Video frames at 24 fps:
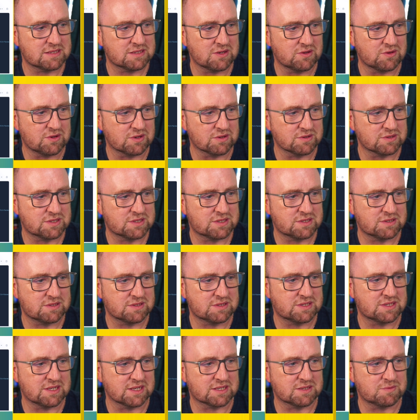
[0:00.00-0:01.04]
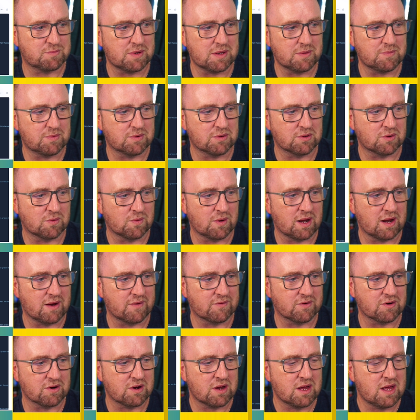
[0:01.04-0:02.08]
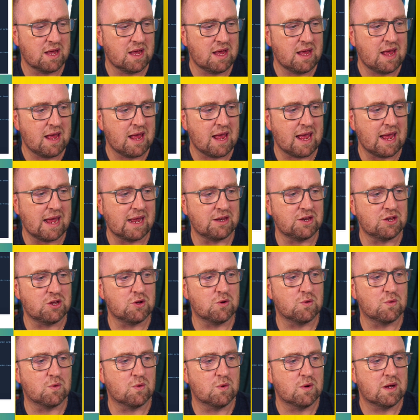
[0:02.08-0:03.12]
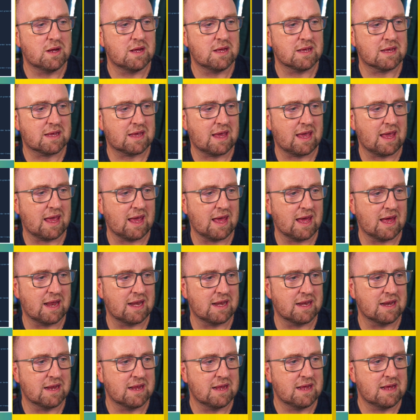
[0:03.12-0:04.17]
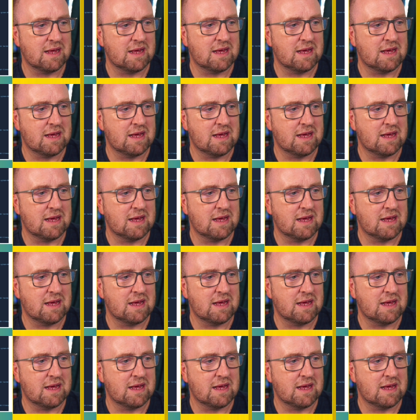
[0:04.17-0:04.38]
so there's 6 people or whatever, and you can